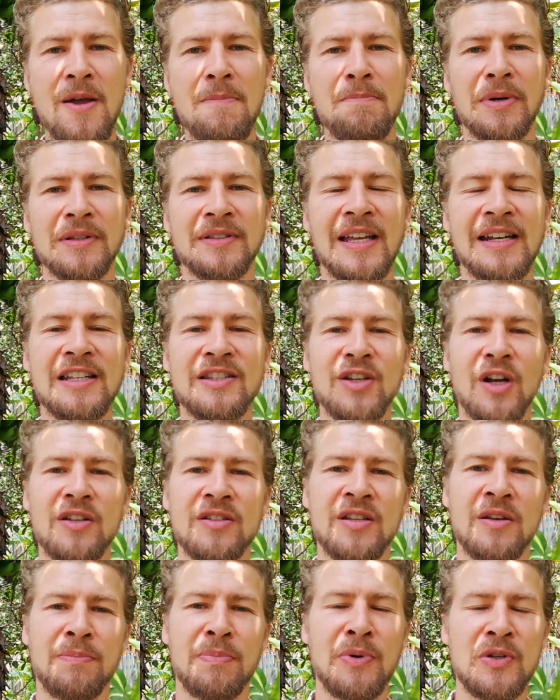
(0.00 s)
But then it's
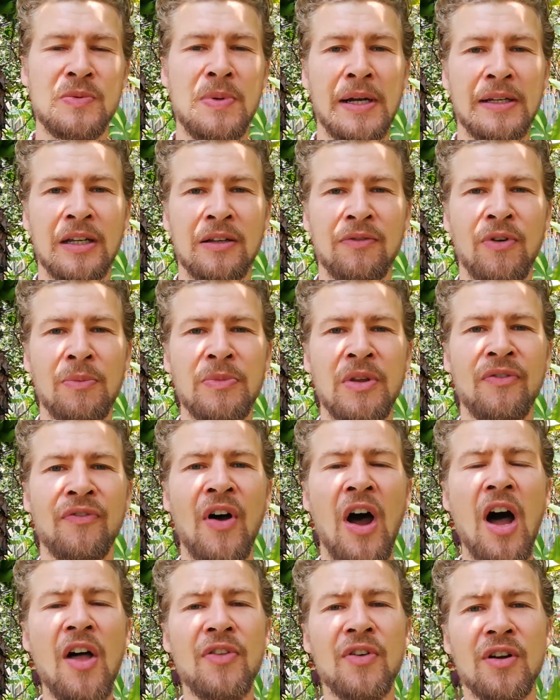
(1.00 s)
also a perspective from the
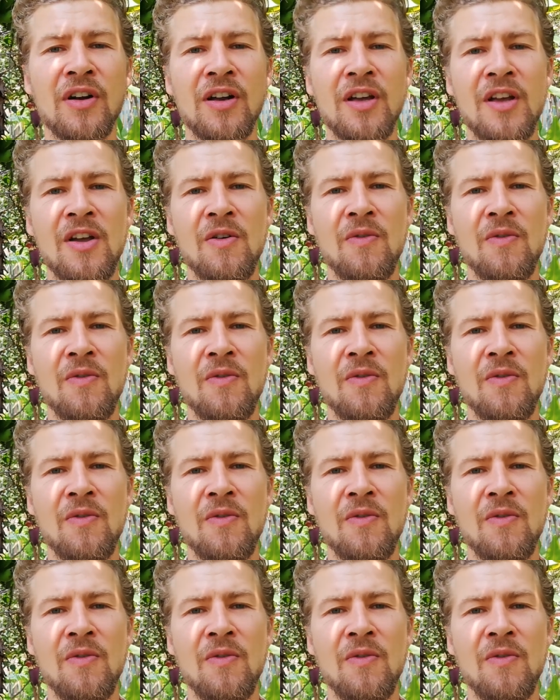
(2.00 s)
father